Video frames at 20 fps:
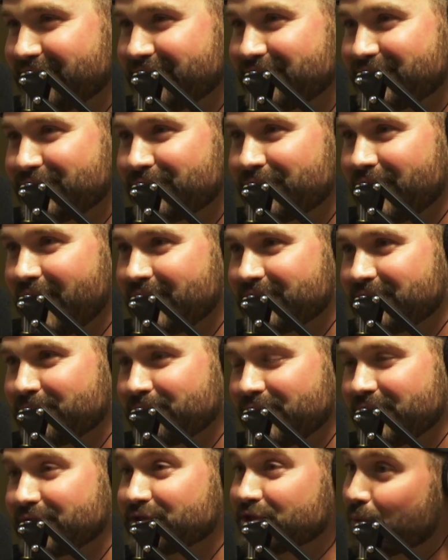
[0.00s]
just cracked a
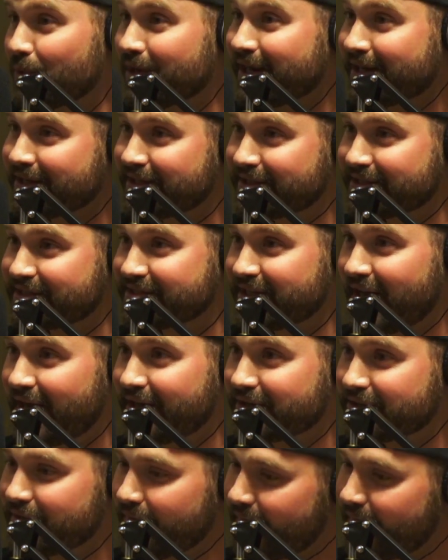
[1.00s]
bit. So when I get excited,